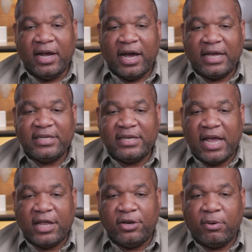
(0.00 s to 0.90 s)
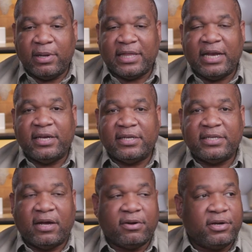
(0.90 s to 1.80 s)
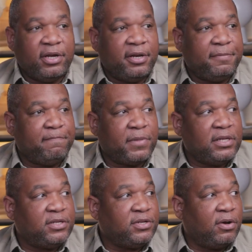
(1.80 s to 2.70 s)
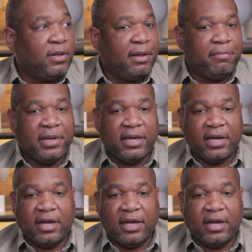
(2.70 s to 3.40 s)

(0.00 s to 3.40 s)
I said, yeah, you know what? That does sound good. So let me